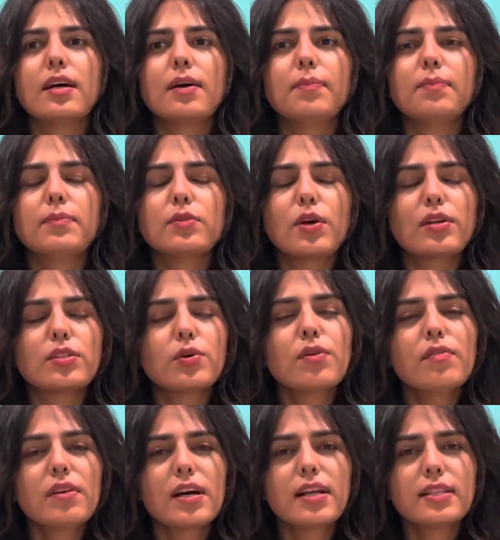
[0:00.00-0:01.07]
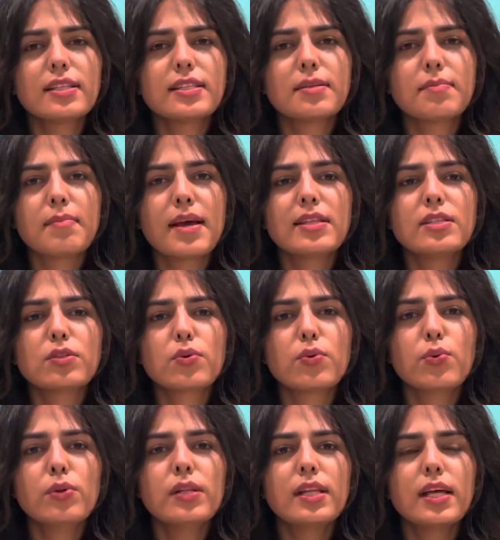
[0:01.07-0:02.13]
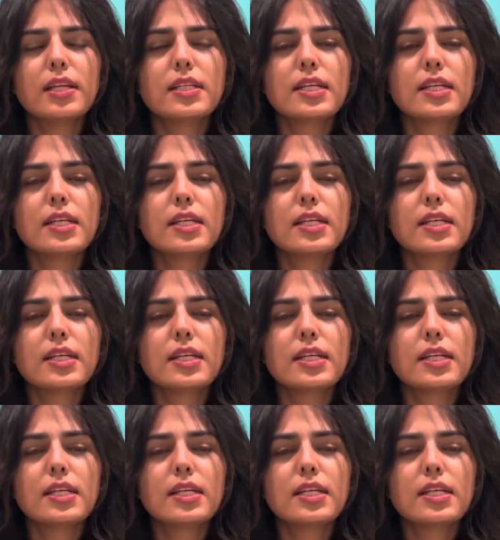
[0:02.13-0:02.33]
so I sort of learned this in med school, that